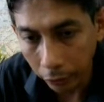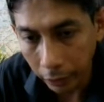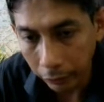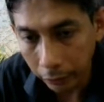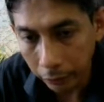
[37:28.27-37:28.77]

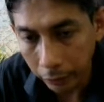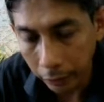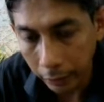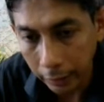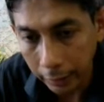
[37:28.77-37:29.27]
We
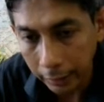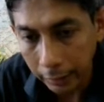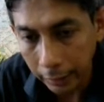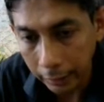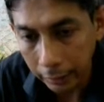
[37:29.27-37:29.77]
will learn
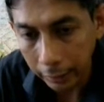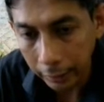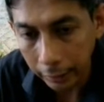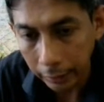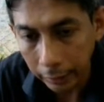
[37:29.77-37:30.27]
later
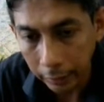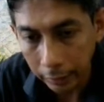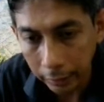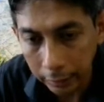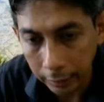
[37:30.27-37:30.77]
in
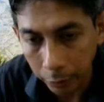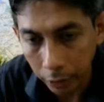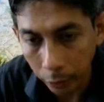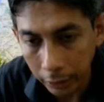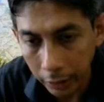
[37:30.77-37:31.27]
the
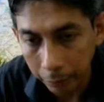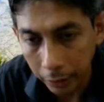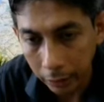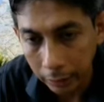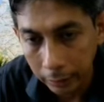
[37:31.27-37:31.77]
subsequent
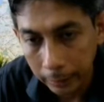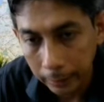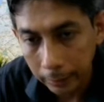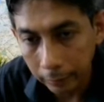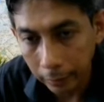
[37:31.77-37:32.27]
chapter,
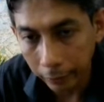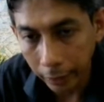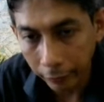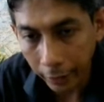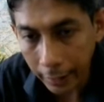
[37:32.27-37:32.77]
right? We
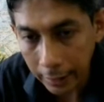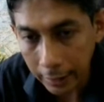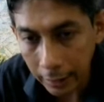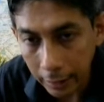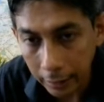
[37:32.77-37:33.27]
have
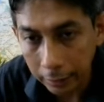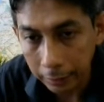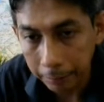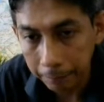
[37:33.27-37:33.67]
ADC here,